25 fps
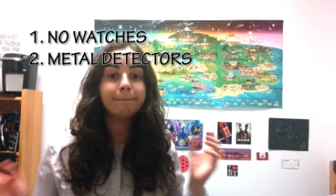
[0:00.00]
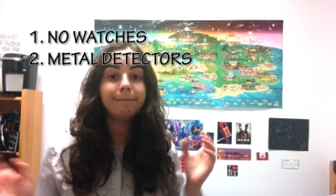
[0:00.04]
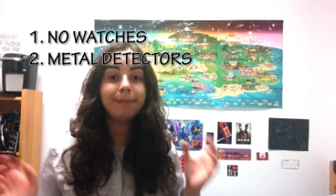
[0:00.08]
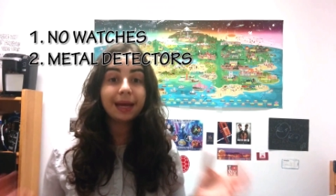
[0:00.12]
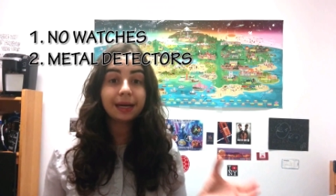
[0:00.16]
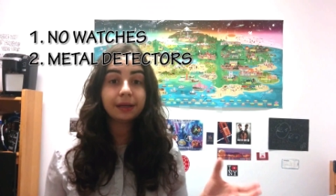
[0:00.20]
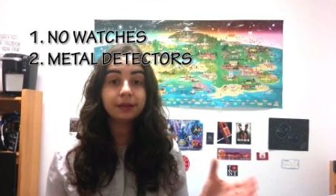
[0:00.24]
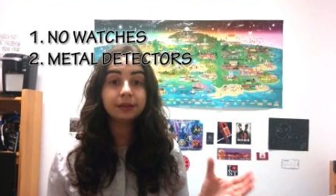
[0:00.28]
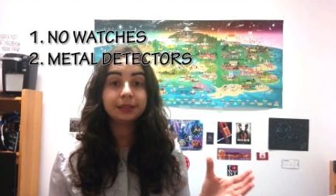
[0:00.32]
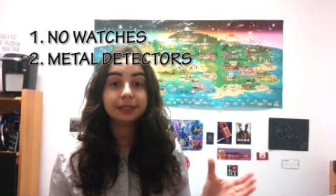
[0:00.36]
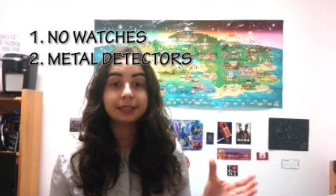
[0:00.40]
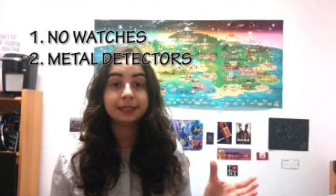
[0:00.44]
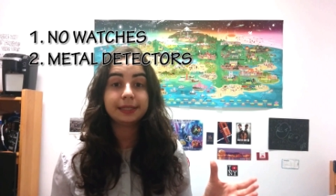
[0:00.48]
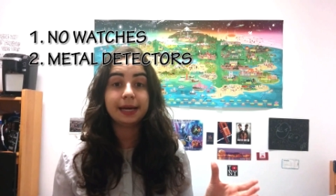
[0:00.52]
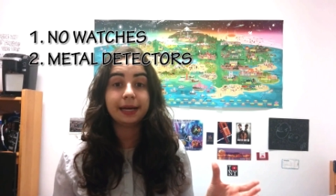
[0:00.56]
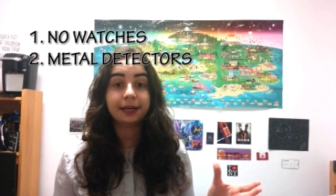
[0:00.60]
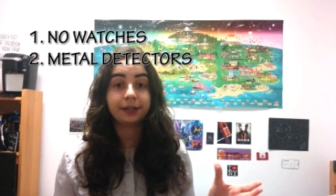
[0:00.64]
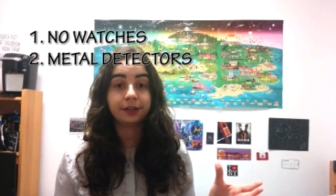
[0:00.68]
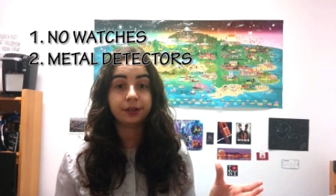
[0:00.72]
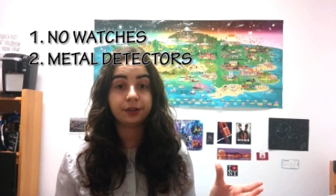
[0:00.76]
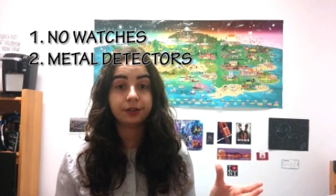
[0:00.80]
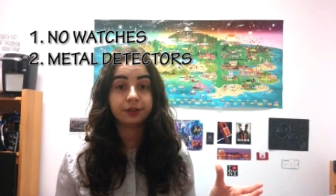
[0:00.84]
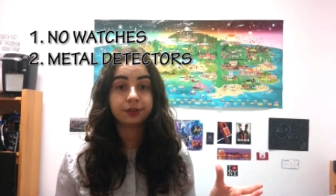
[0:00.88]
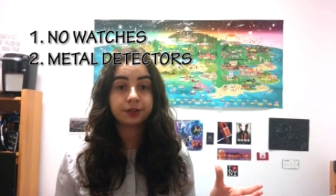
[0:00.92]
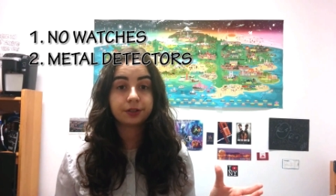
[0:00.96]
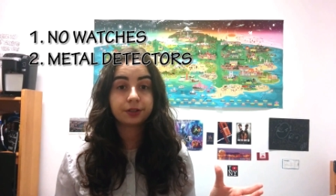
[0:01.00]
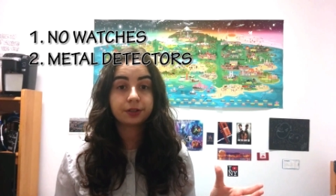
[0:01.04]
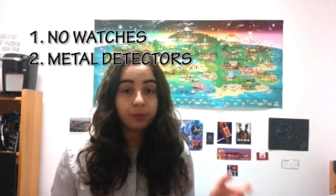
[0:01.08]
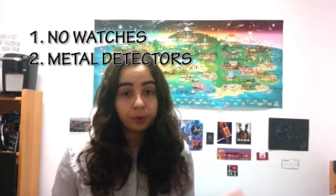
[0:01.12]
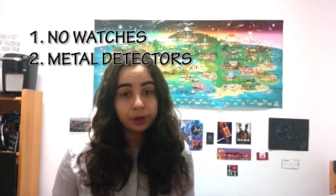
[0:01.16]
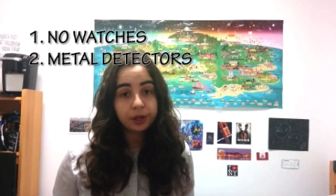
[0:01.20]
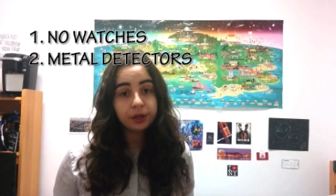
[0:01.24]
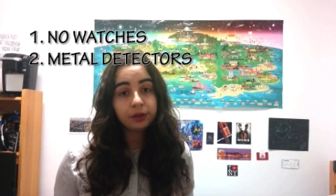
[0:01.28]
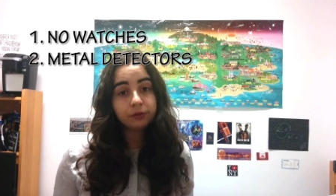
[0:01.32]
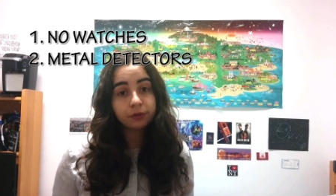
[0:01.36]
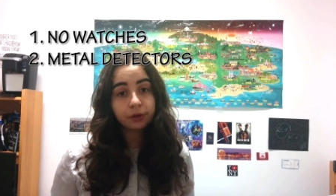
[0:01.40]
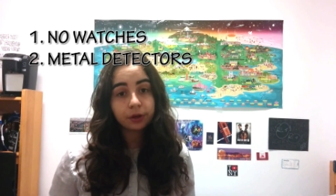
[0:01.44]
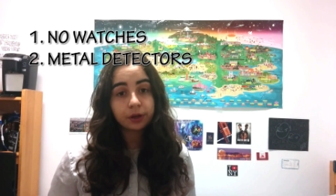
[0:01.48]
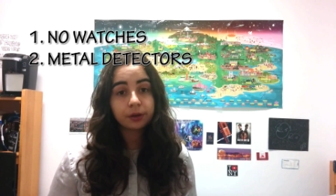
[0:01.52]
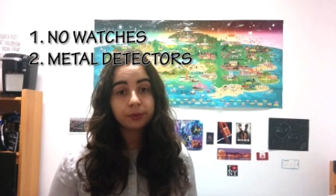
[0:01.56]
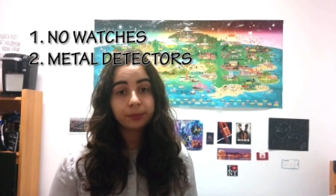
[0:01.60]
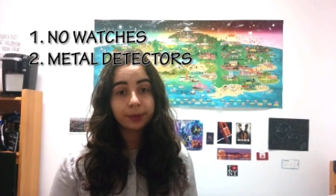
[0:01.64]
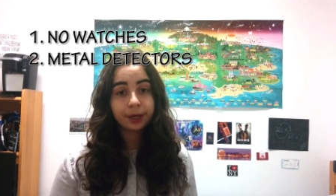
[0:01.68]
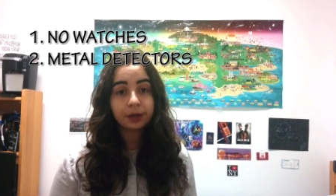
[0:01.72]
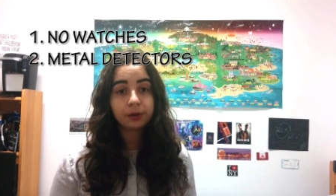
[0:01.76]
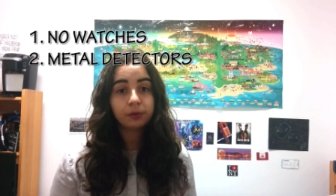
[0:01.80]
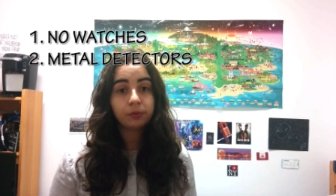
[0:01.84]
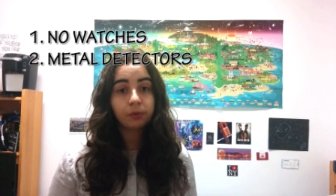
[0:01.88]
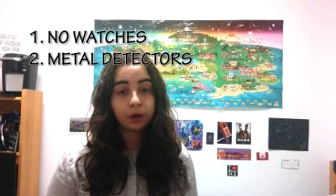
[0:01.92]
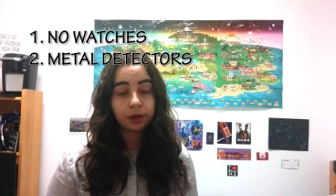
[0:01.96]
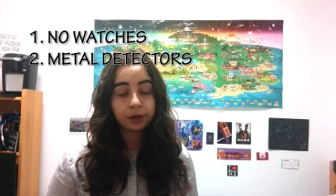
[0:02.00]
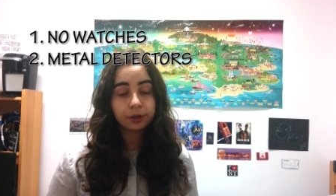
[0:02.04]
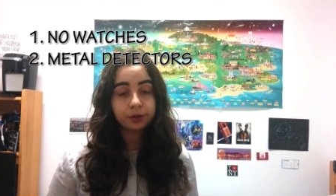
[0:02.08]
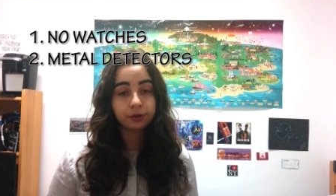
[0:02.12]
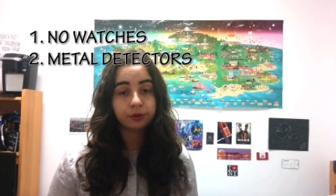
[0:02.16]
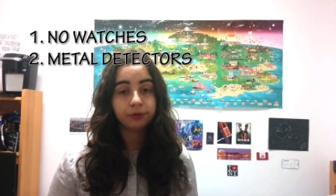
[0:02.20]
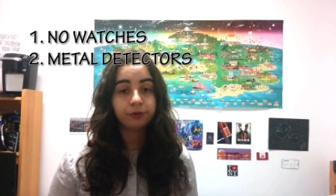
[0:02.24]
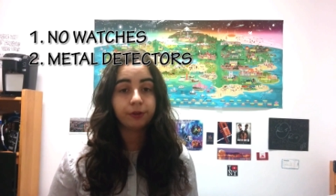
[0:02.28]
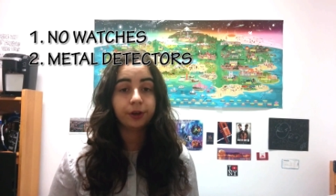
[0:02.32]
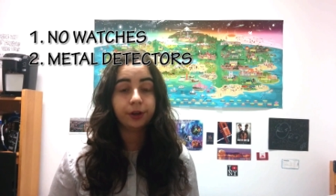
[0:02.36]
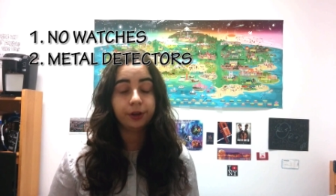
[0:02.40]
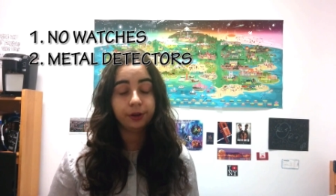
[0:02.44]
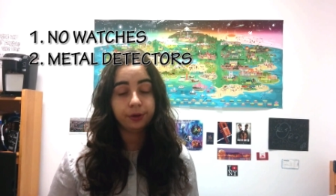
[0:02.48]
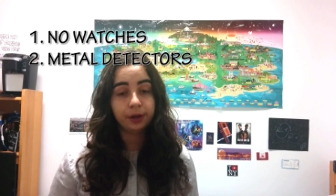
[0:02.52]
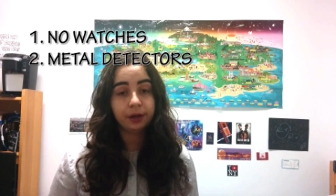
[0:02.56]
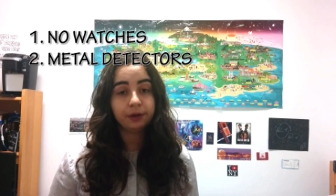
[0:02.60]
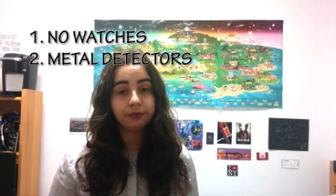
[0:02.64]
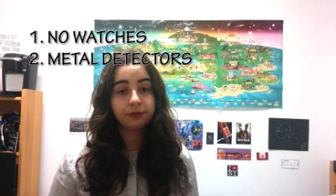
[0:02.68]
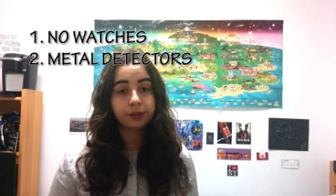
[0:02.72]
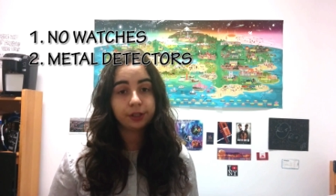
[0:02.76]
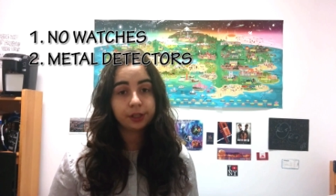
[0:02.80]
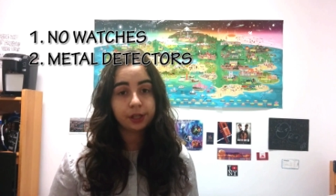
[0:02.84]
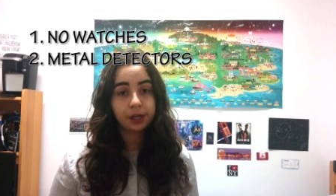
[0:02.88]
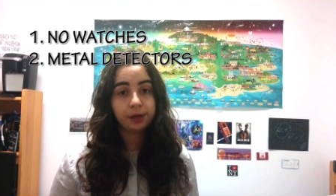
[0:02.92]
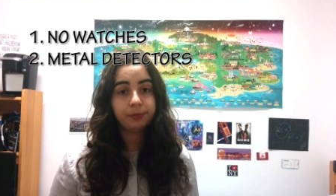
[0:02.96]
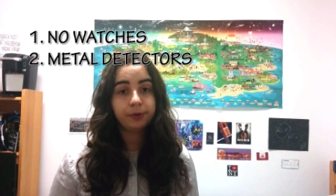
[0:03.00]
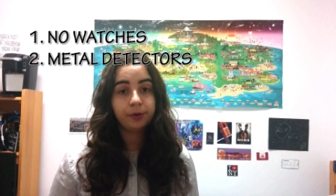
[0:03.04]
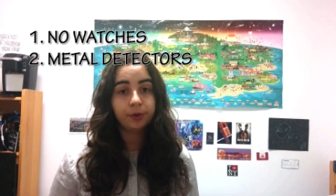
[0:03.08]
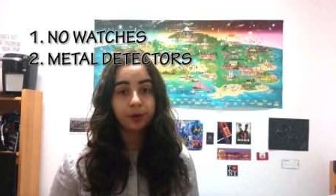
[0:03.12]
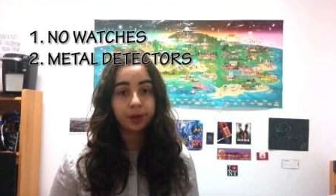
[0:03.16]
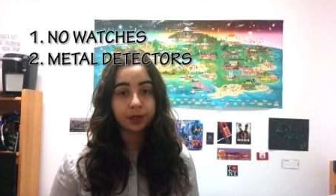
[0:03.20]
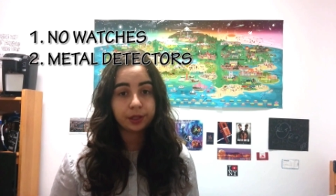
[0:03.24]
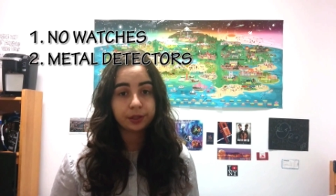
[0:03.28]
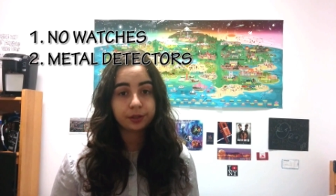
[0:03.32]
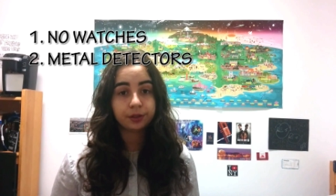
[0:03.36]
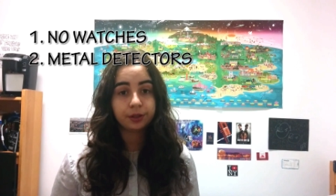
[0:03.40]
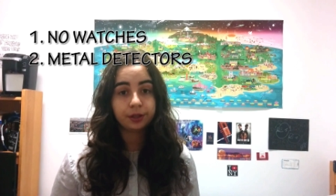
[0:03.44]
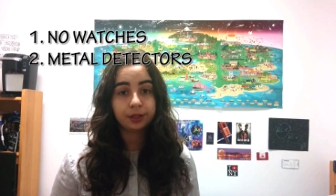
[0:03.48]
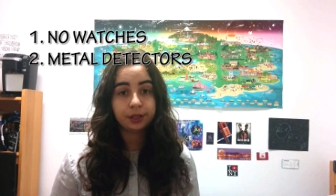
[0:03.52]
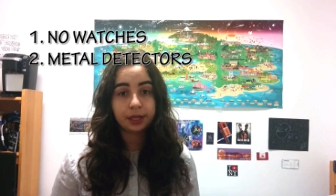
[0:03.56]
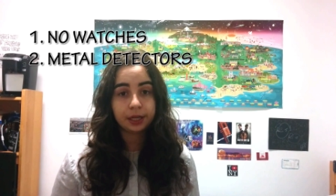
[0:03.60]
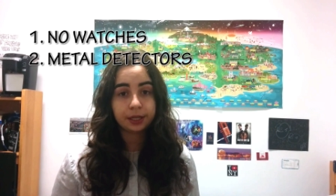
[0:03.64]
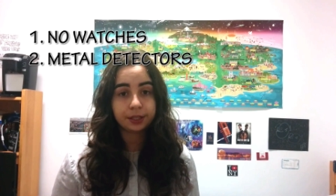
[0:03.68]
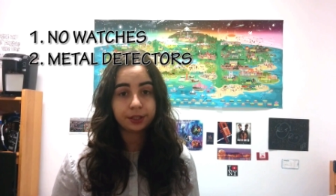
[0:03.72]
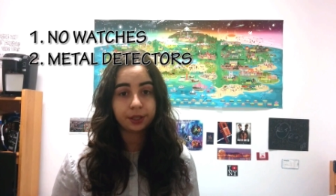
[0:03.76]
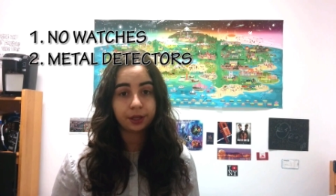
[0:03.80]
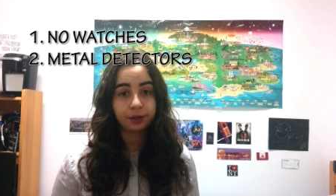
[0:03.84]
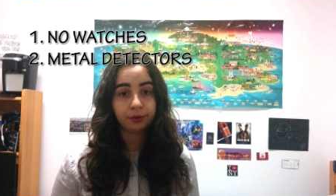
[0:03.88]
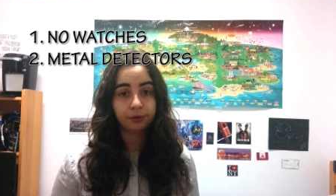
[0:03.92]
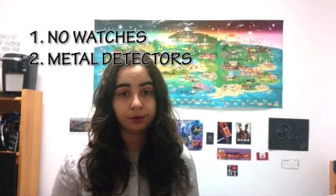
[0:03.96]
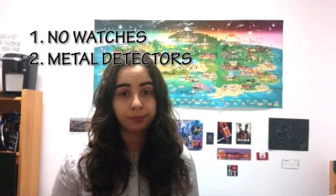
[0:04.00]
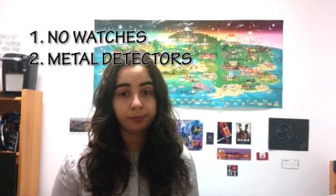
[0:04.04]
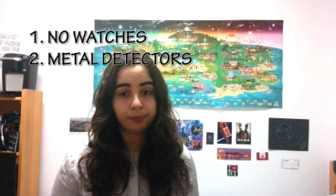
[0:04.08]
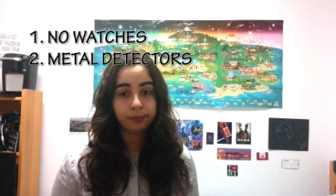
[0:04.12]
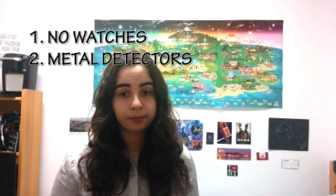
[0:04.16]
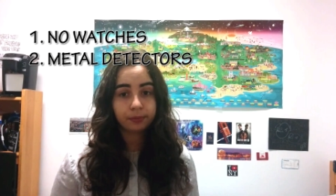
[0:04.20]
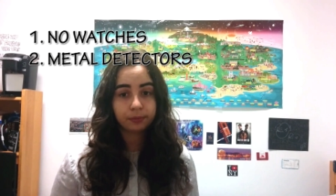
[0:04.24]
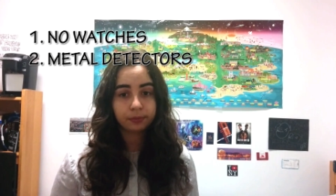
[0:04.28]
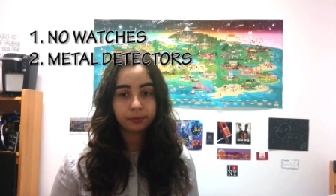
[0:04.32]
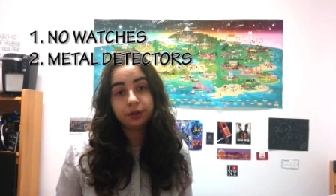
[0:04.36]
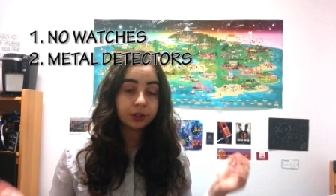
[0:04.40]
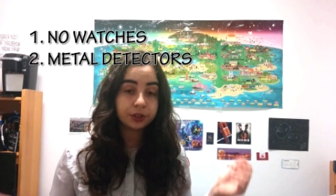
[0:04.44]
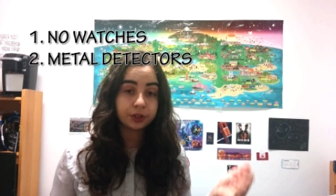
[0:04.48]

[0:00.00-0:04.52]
Metal detector. They will run a metal wand over you every time you enter the testing room.